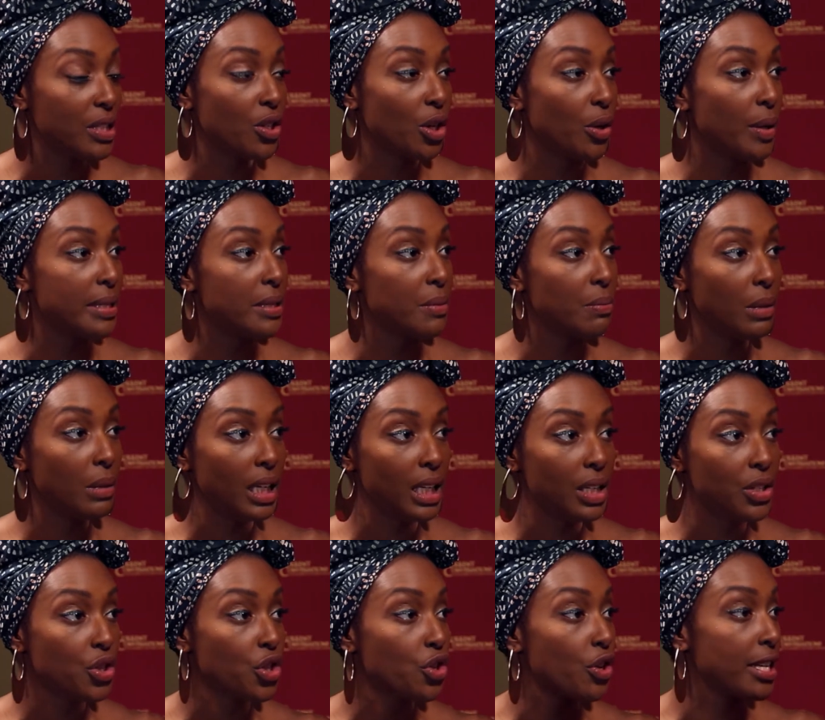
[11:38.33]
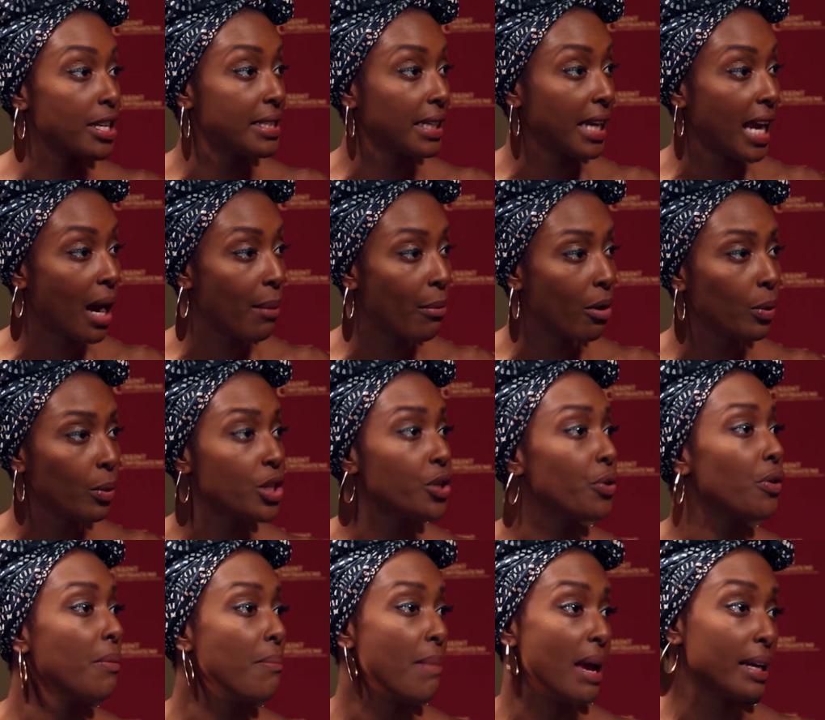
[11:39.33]
So it's me straight to camera. We
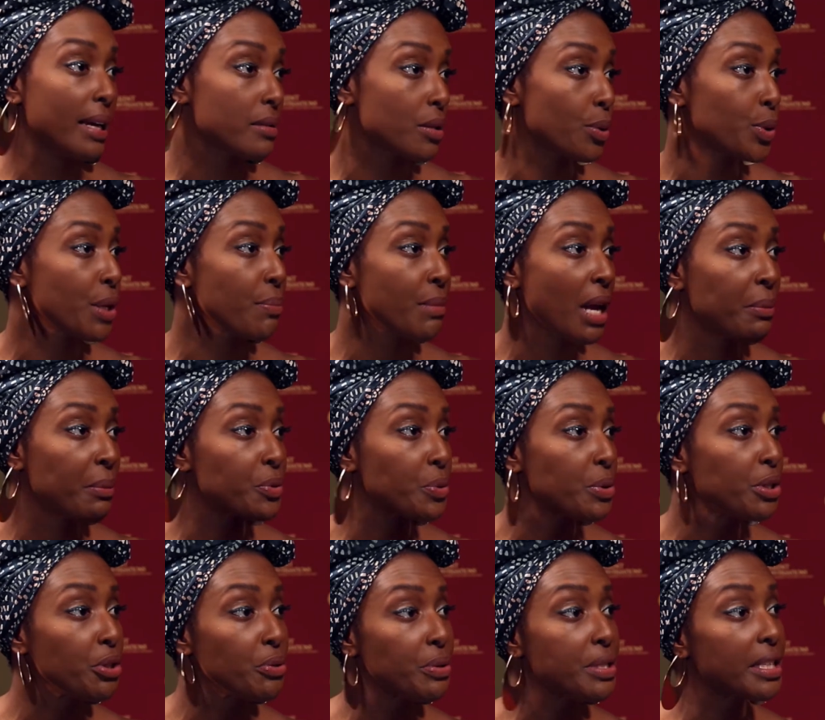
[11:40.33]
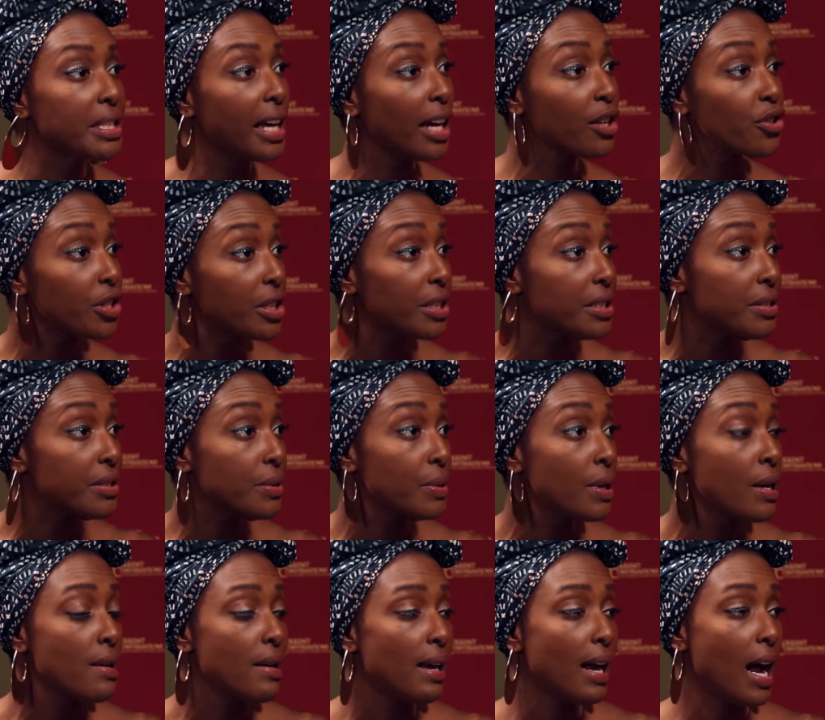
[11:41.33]
do a mix. So sometimes we do sketches
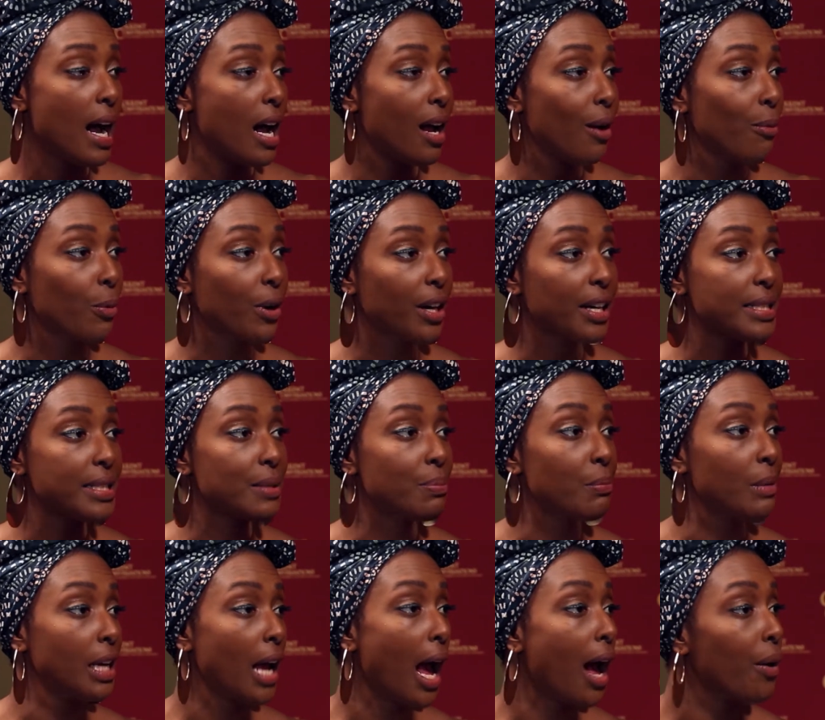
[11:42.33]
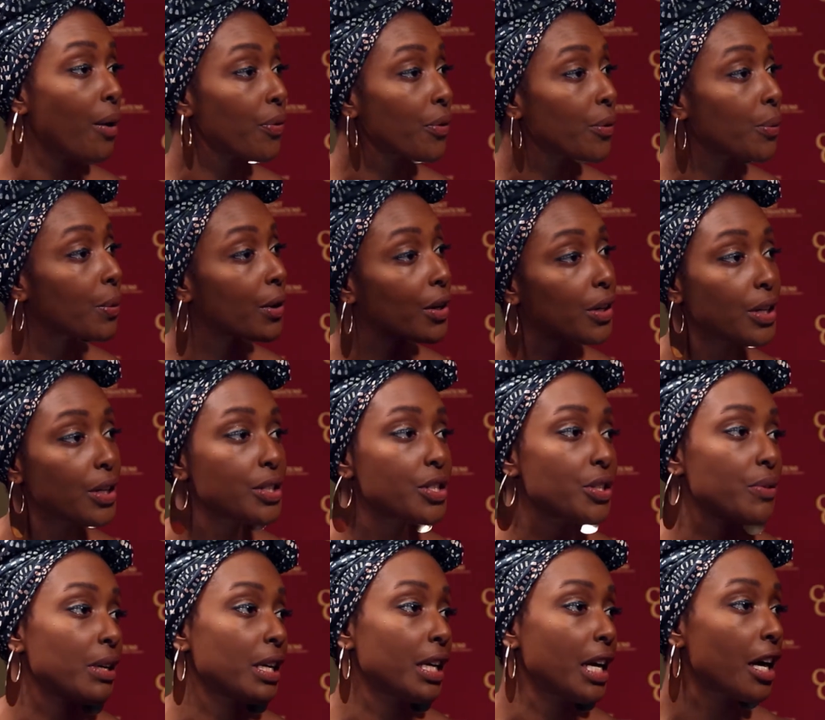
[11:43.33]
where it's me out in the world
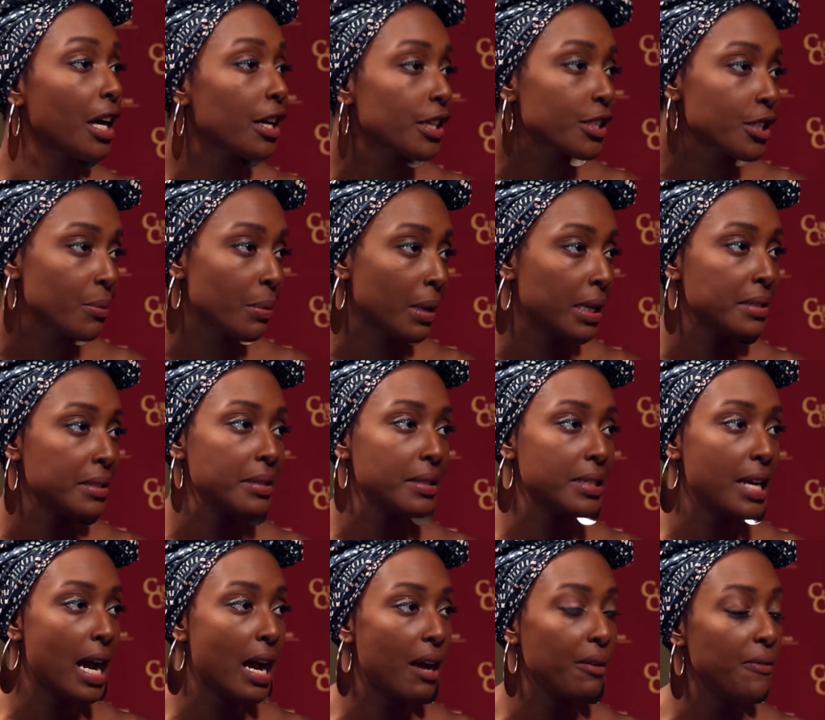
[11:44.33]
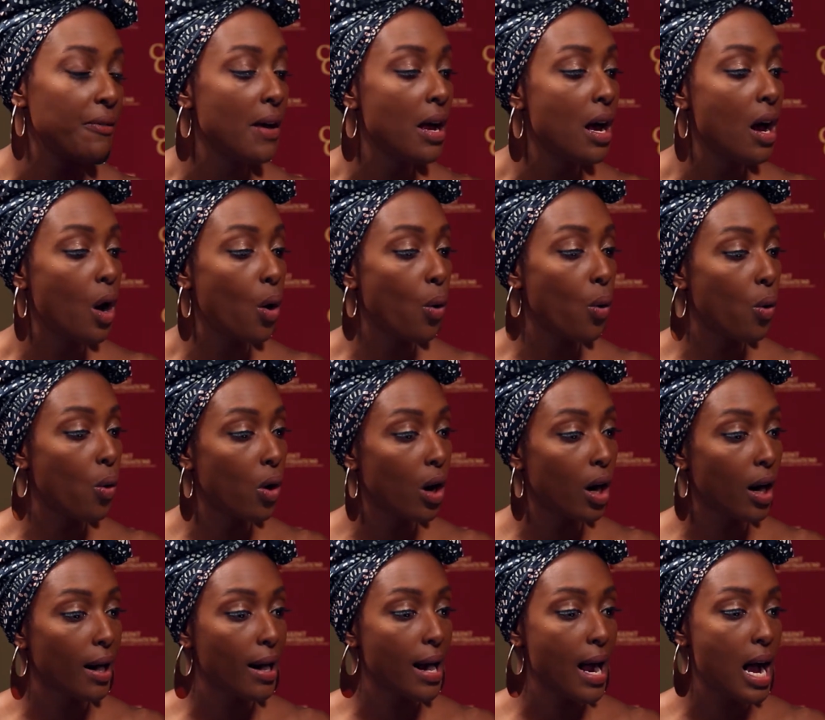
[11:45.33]
doing character-based stuff,
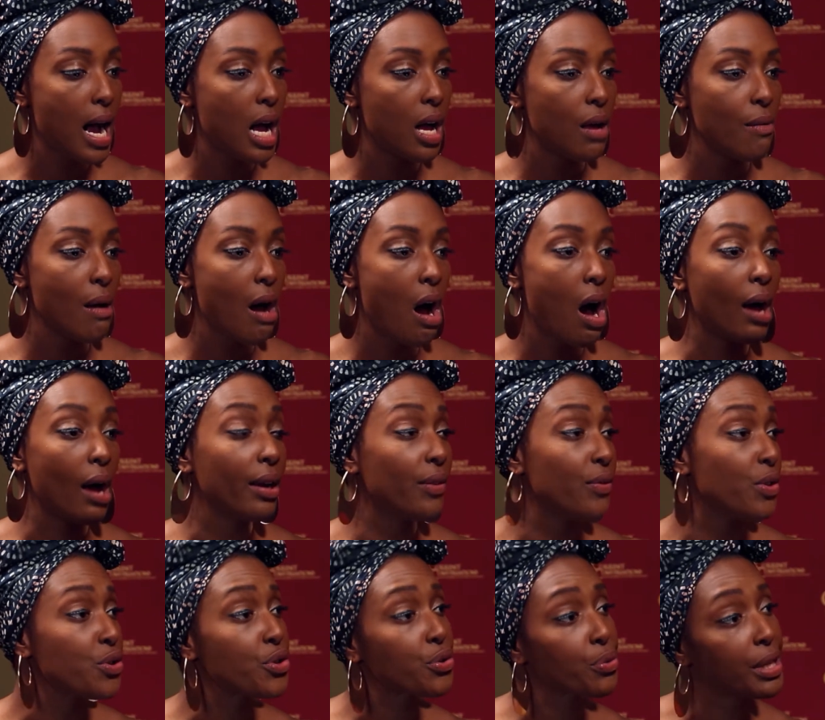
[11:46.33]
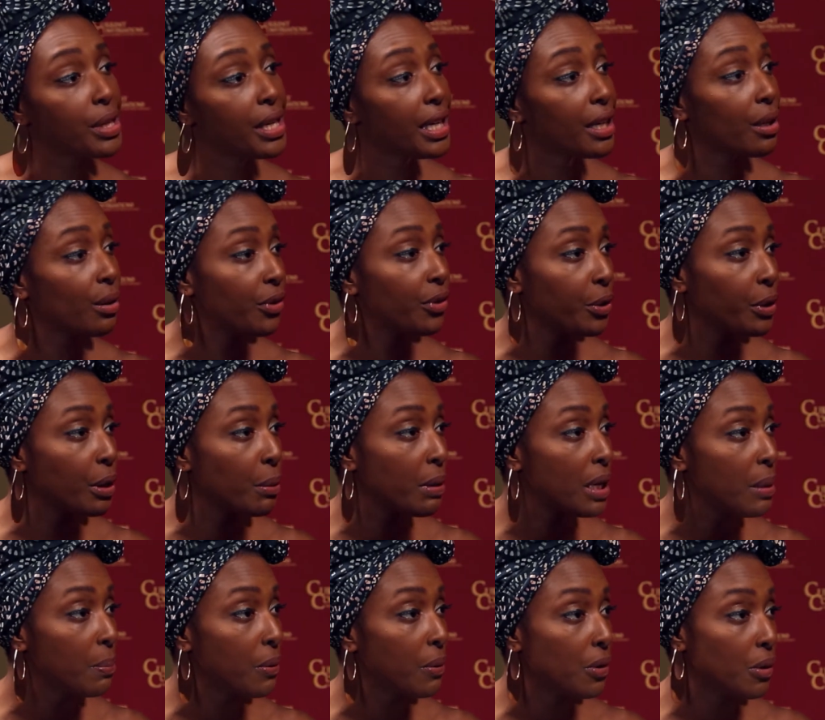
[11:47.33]
or out on the street interviewing
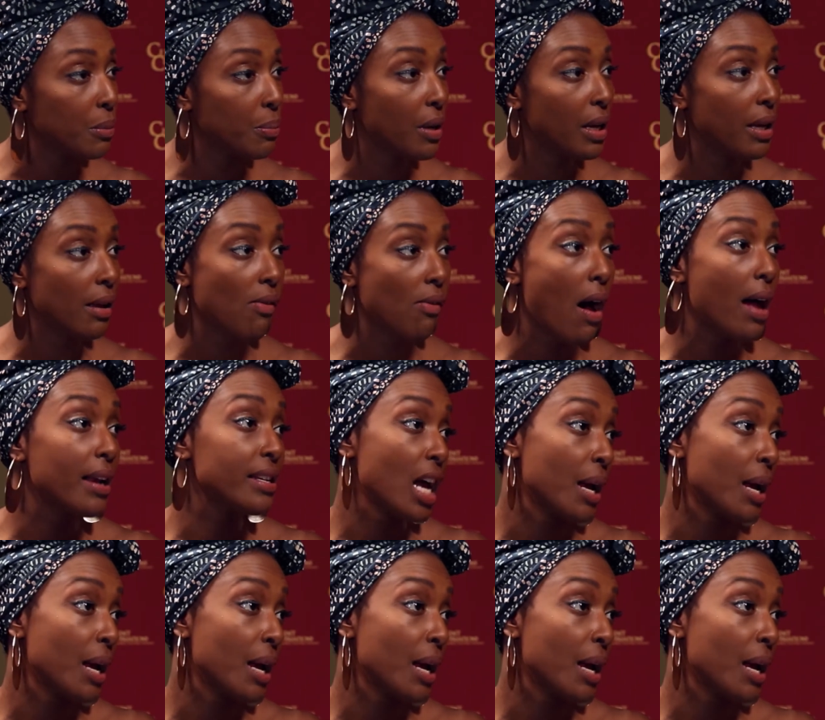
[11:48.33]
people. But a lot of